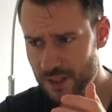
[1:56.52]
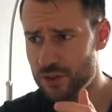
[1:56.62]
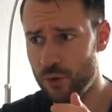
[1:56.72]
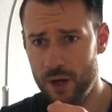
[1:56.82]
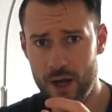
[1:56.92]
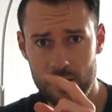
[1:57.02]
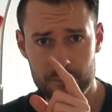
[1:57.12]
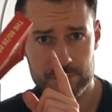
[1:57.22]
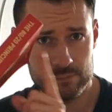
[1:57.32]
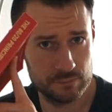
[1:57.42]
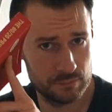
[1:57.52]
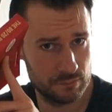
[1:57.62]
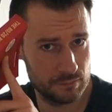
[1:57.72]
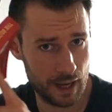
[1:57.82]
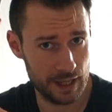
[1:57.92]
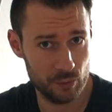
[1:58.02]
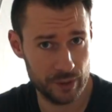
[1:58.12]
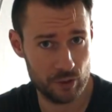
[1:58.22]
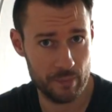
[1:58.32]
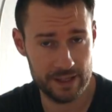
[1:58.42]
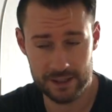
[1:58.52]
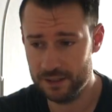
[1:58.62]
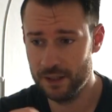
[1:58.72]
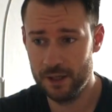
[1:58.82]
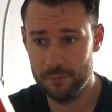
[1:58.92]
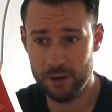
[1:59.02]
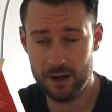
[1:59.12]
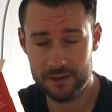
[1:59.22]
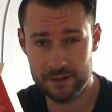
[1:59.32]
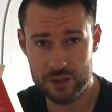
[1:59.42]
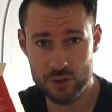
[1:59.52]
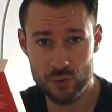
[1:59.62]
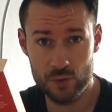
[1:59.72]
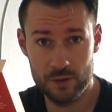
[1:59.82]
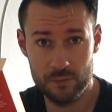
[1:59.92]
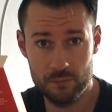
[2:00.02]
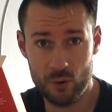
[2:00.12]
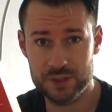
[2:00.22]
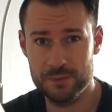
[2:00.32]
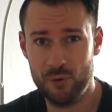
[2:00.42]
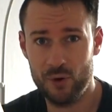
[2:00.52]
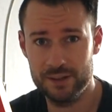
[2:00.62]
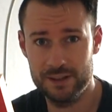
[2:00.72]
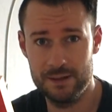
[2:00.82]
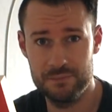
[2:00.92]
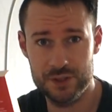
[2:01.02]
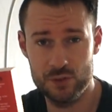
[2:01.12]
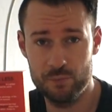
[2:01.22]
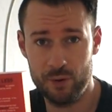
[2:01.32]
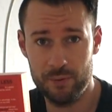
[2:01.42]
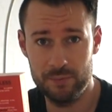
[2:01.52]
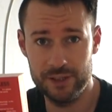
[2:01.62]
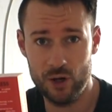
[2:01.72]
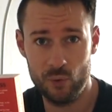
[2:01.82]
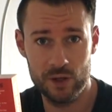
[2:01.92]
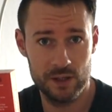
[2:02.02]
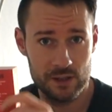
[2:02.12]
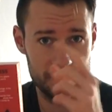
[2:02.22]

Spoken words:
So highly recommended by the two most important Tims you probably know,